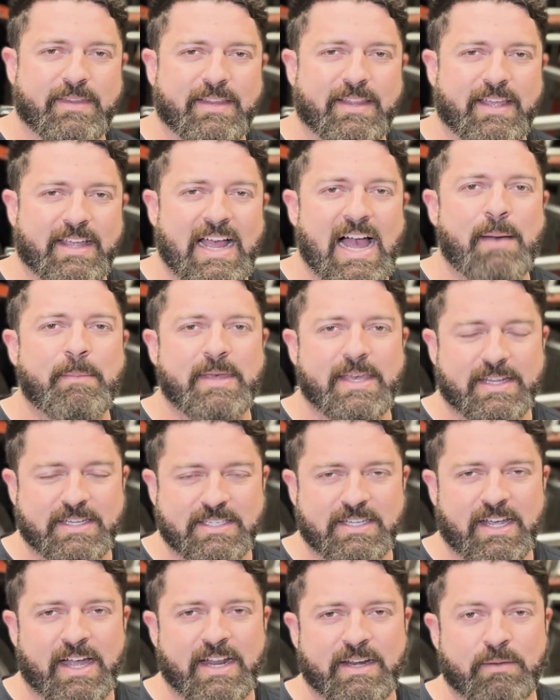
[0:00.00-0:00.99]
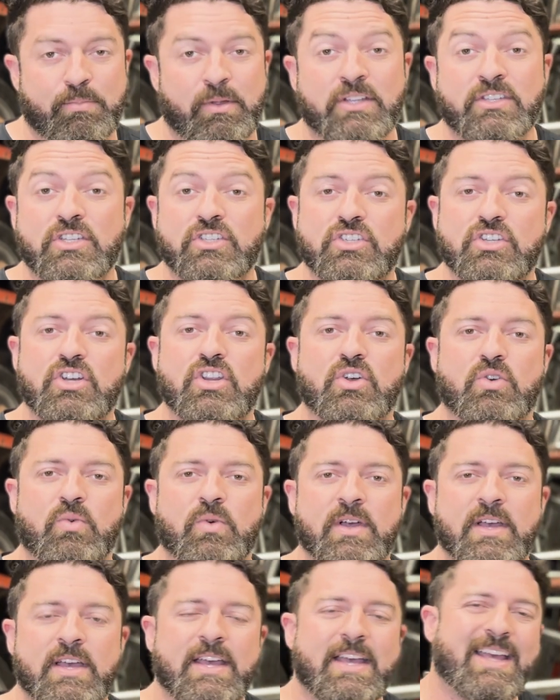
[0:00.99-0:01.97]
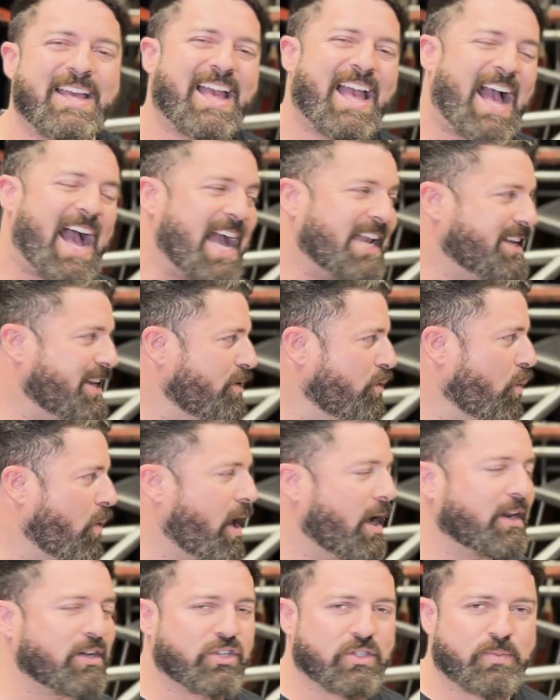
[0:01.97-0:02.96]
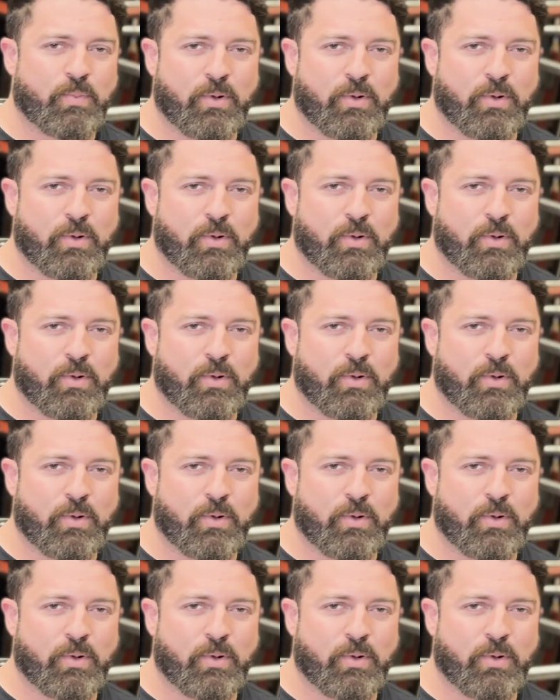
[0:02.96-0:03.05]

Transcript: it got me excited. Plus, it's new. I didn't want to just